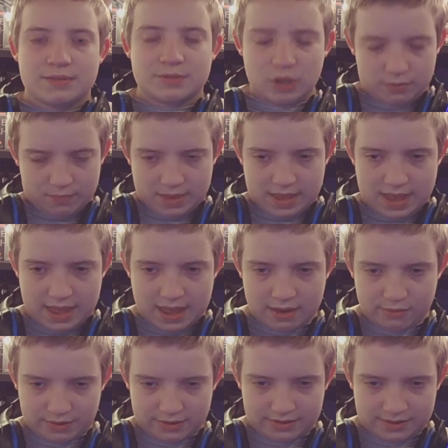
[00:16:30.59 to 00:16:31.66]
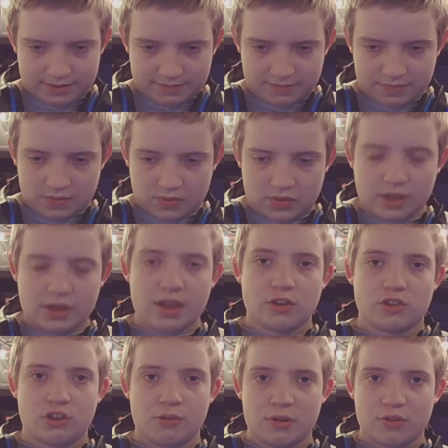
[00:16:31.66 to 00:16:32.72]
So, anyways, thank you
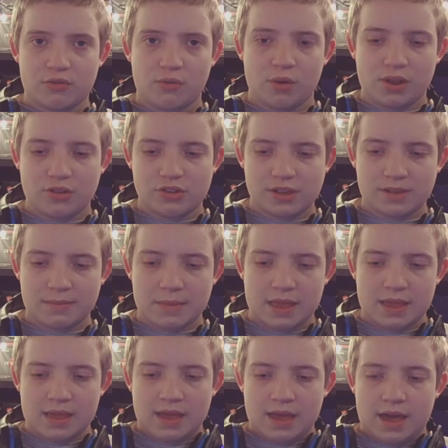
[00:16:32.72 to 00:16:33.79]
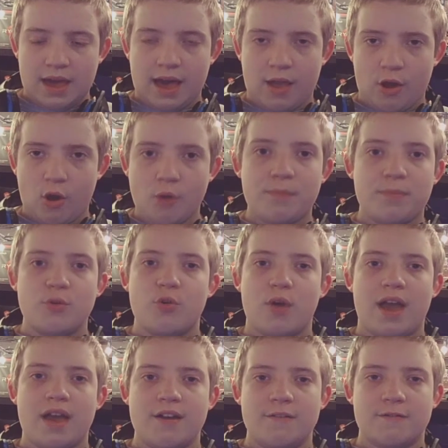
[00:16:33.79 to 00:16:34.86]
guys so much for watching. I hope you
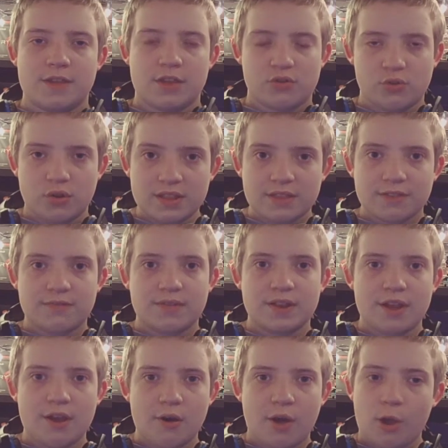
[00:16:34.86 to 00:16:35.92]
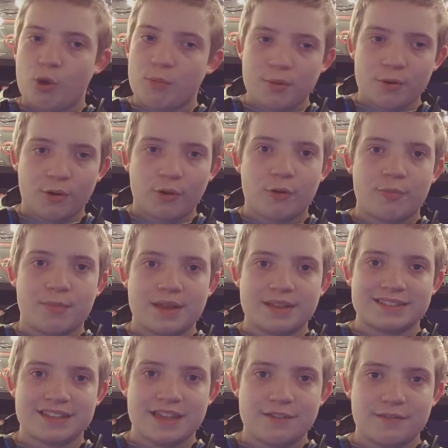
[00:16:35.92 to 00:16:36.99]
have enjoyed this video. I hope you all are
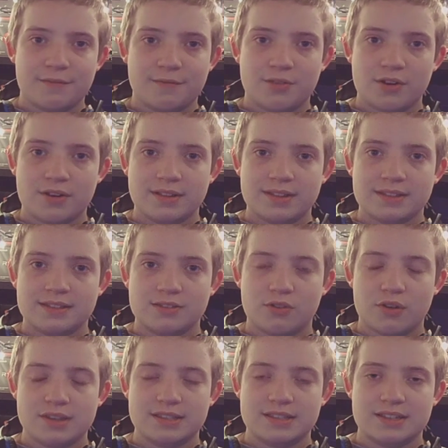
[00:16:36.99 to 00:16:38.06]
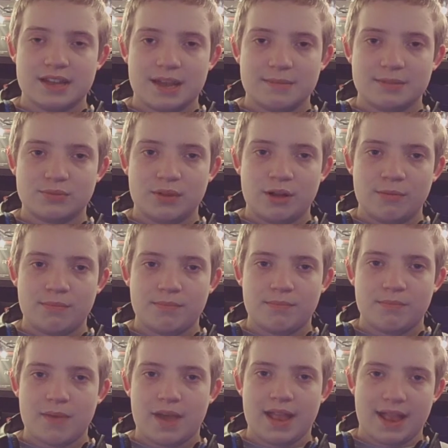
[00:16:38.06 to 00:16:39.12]
being safe during this crazy time as well.
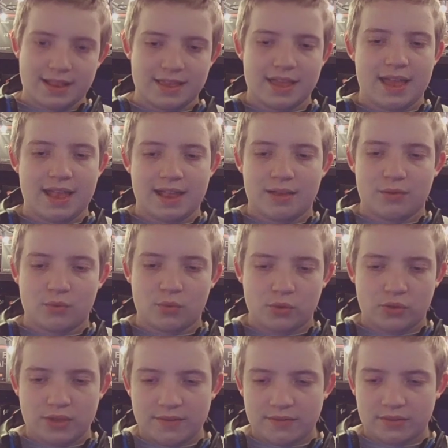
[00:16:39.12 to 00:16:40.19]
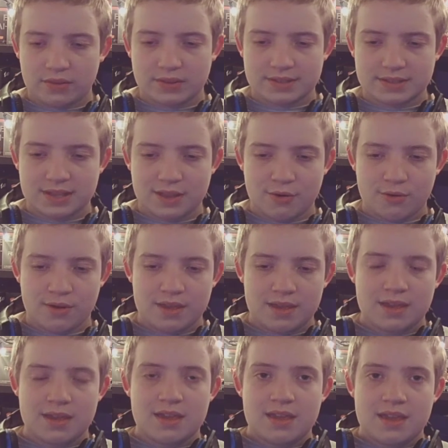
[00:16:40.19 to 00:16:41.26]
And I will definitely see you
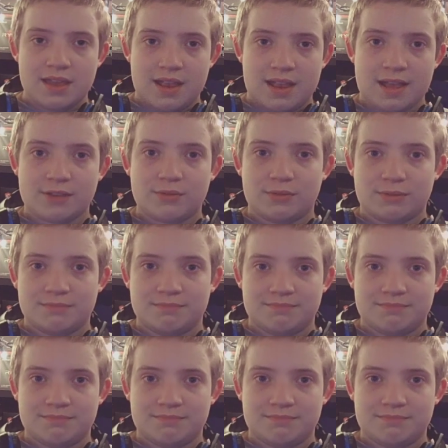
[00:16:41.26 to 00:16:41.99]
in the next one.